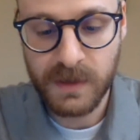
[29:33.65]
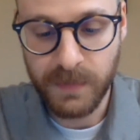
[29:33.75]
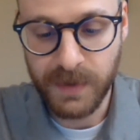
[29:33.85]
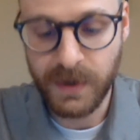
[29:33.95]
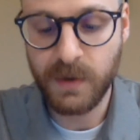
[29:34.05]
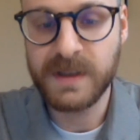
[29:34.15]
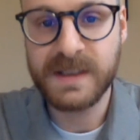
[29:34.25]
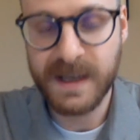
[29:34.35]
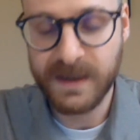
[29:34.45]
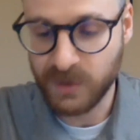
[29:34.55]
but
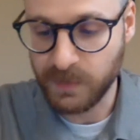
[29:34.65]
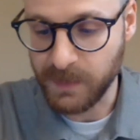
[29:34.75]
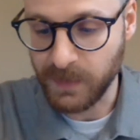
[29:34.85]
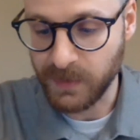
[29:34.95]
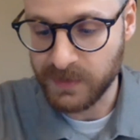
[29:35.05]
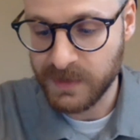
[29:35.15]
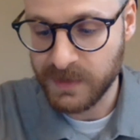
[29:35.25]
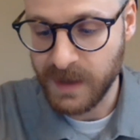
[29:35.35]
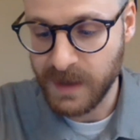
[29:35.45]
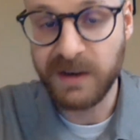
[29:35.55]
always several peoples,
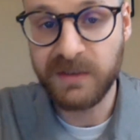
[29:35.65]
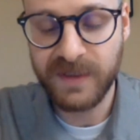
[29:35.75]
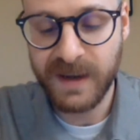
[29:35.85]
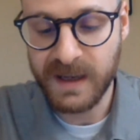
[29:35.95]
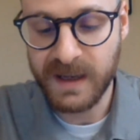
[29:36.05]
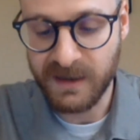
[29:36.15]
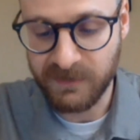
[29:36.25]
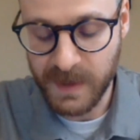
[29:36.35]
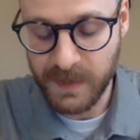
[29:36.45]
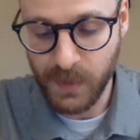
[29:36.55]
an infinity
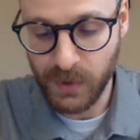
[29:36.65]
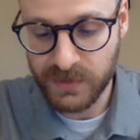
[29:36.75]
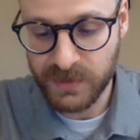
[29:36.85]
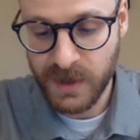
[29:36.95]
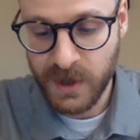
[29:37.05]
of peoples,